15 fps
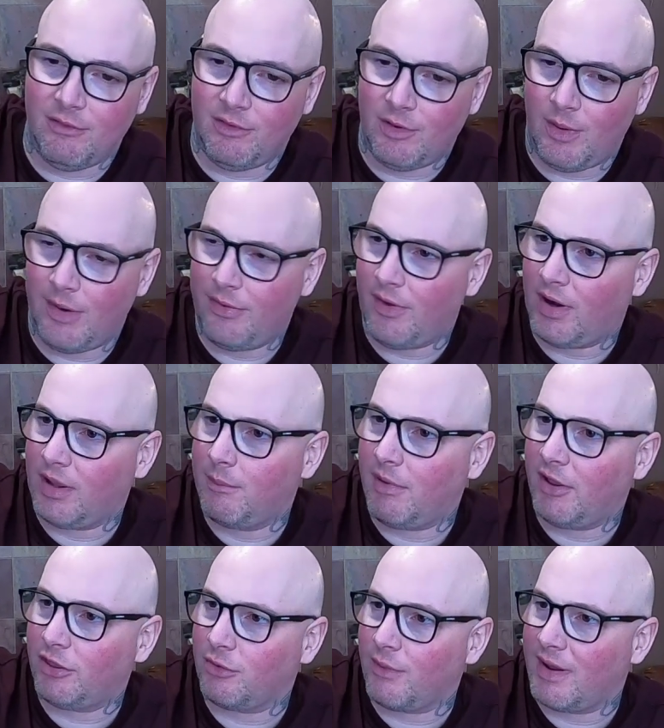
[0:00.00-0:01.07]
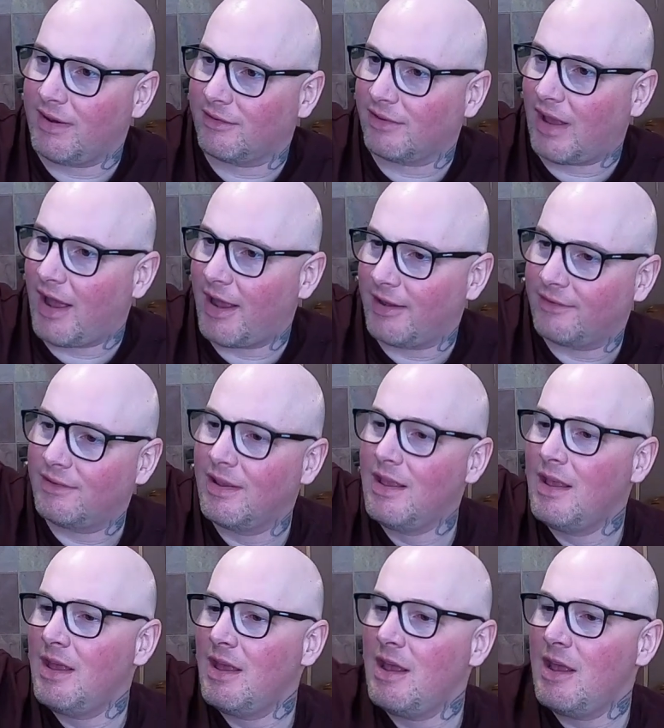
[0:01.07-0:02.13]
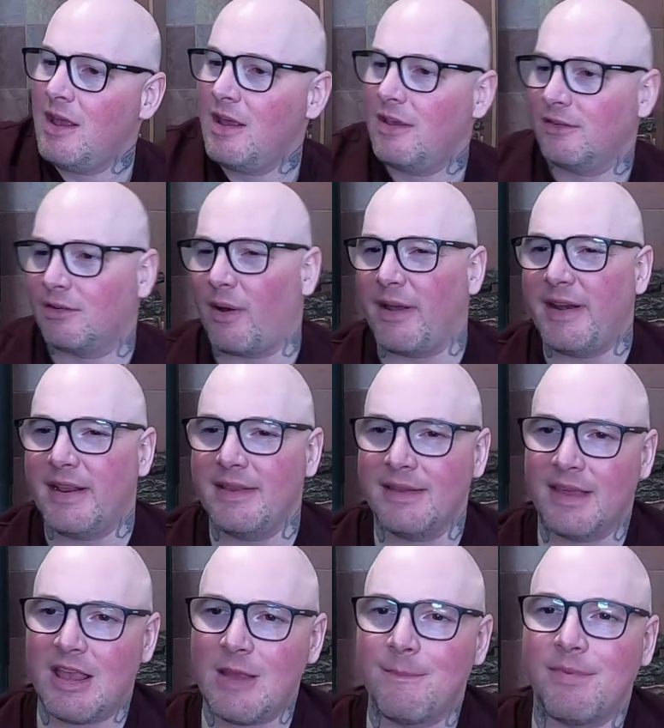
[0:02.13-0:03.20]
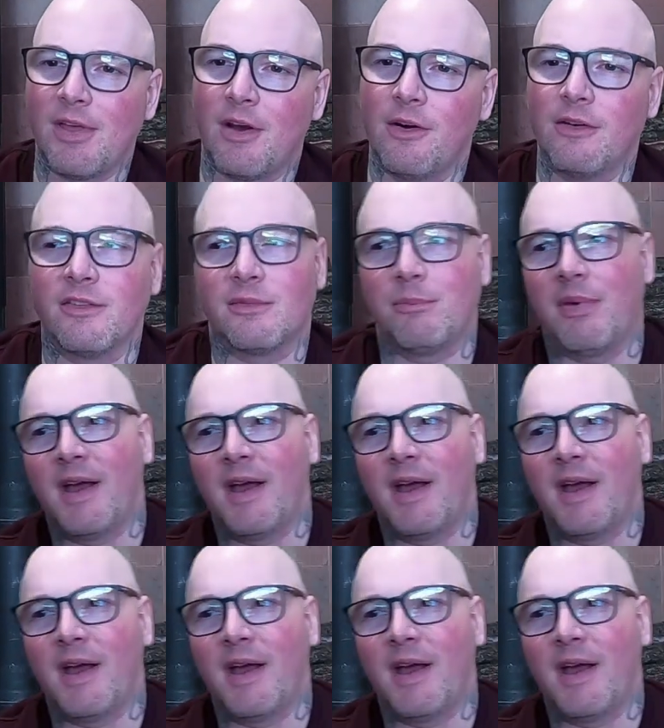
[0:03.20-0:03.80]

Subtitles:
even though I thought I bought the right size. So I didn't keep those.